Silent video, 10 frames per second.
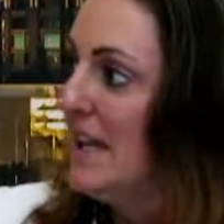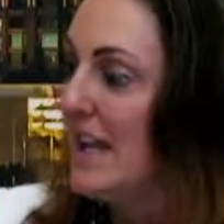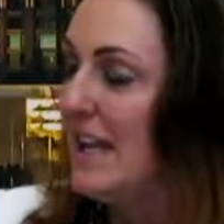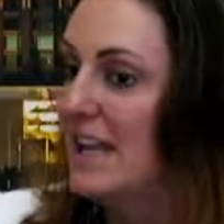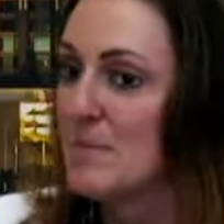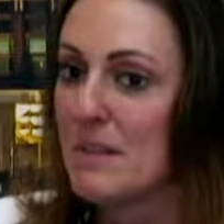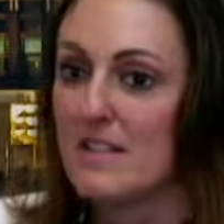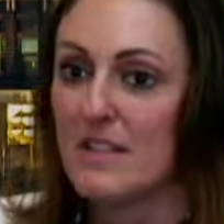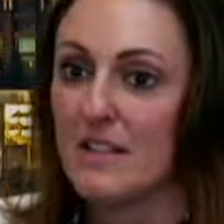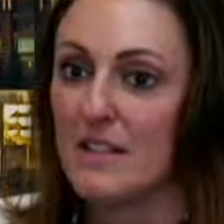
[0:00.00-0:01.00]
it has
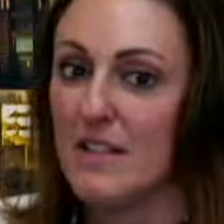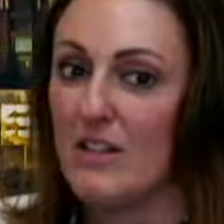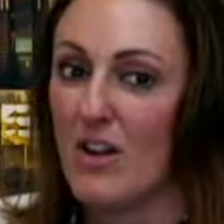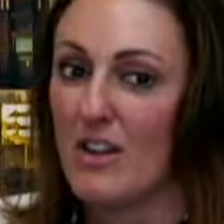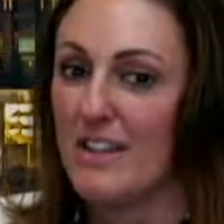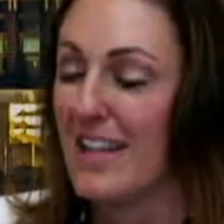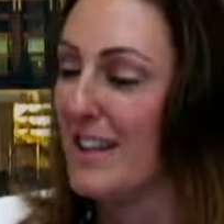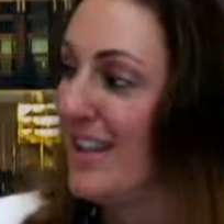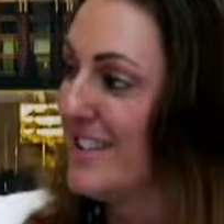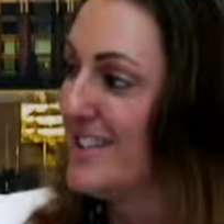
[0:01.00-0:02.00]
basically gone,
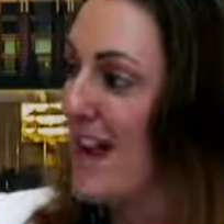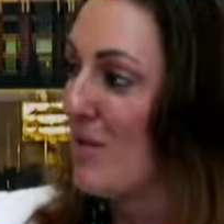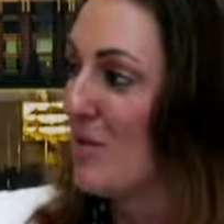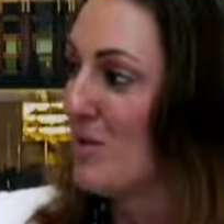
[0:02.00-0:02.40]
and it's now